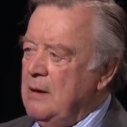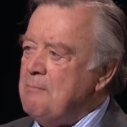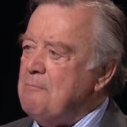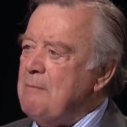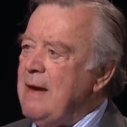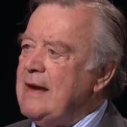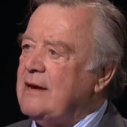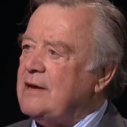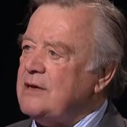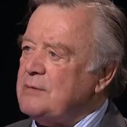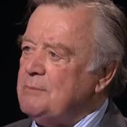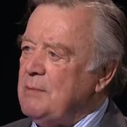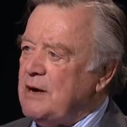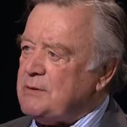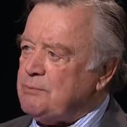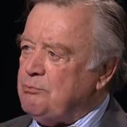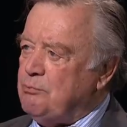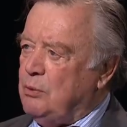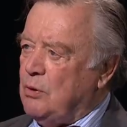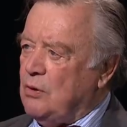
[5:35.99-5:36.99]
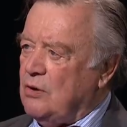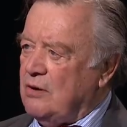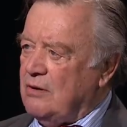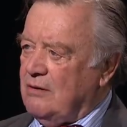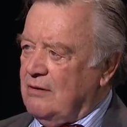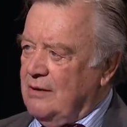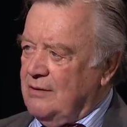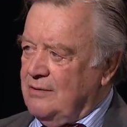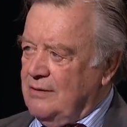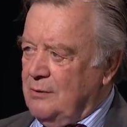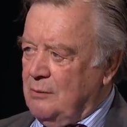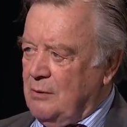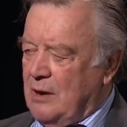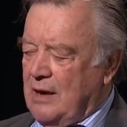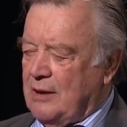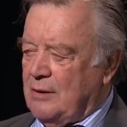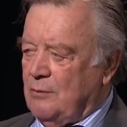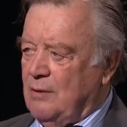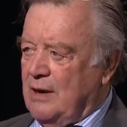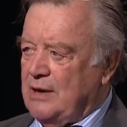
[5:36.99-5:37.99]
make us much poorer than we
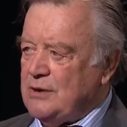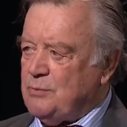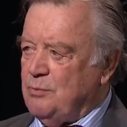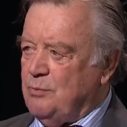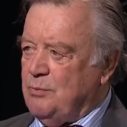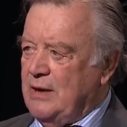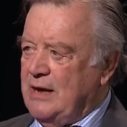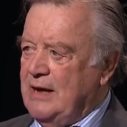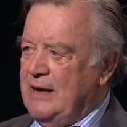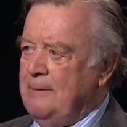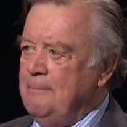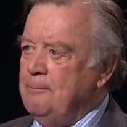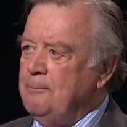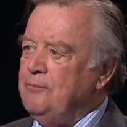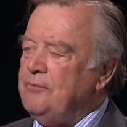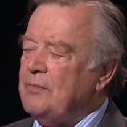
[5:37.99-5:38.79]
otherwise be.